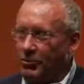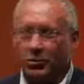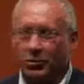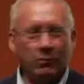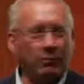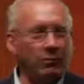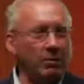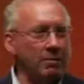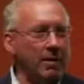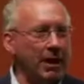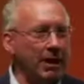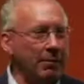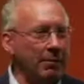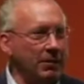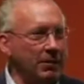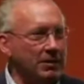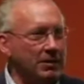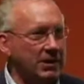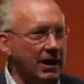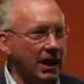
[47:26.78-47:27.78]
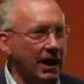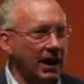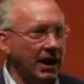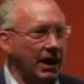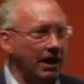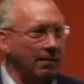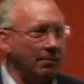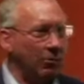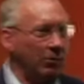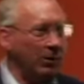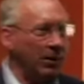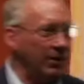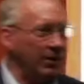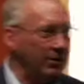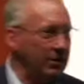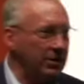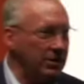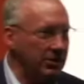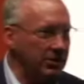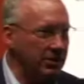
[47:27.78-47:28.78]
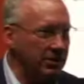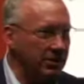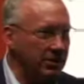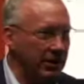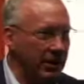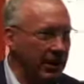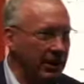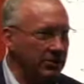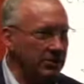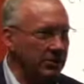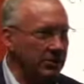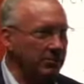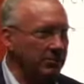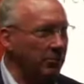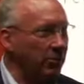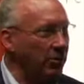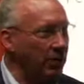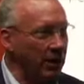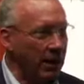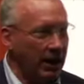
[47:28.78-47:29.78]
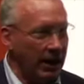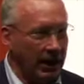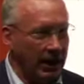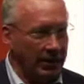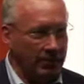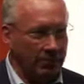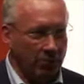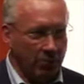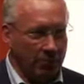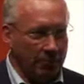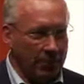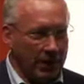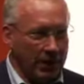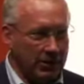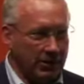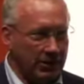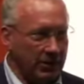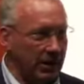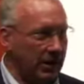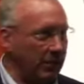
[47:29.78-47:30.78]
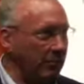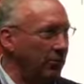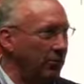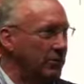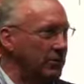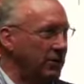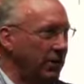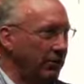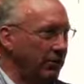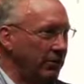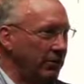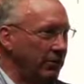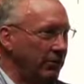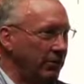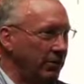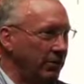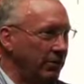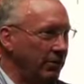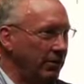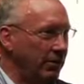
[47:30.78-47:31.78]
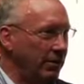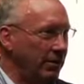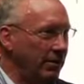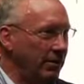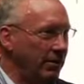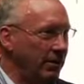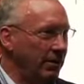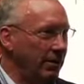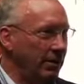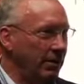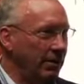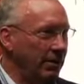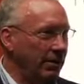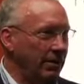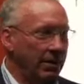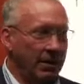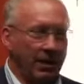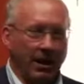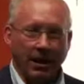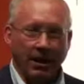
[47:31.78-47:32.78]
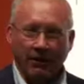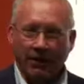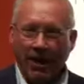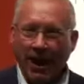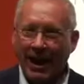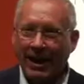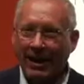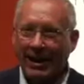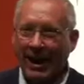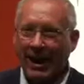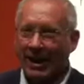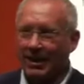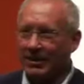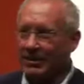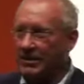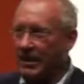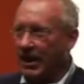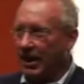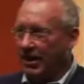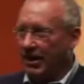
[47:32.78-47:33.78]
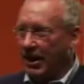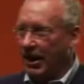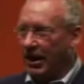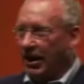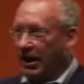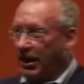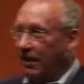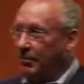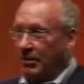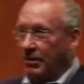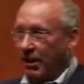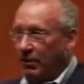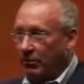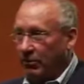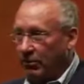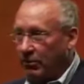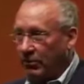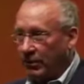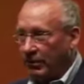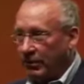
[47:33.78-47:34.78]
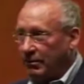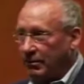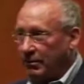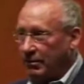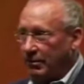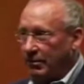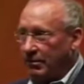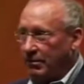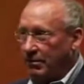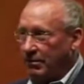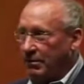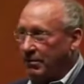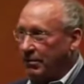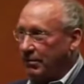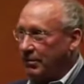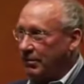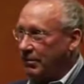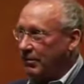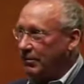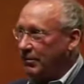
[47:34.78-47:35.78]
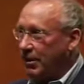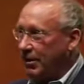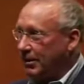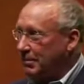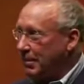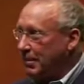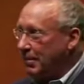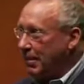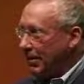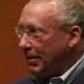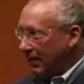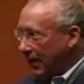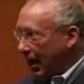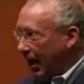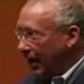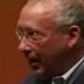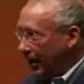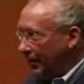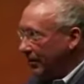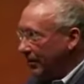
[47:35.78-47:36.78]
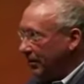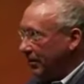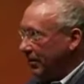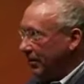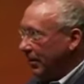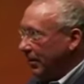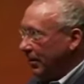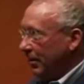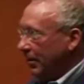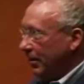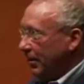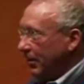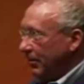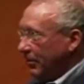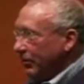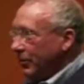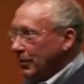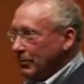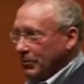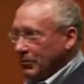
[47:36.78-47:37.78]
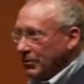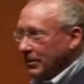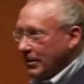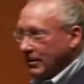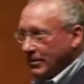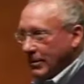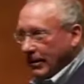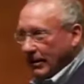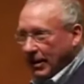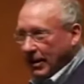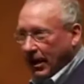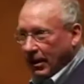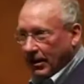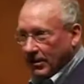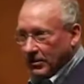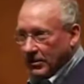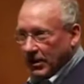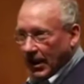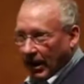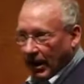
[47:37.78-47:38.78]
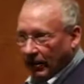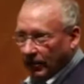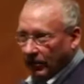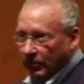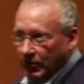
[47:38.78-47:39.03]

Shouldn't we be able to say, I'm more loving this year than last year, more kind, more patient, have more self-control? If I can't say that, I'm not growing. Don't talk to me about knowledge. Scripture doesn't acknowledge that.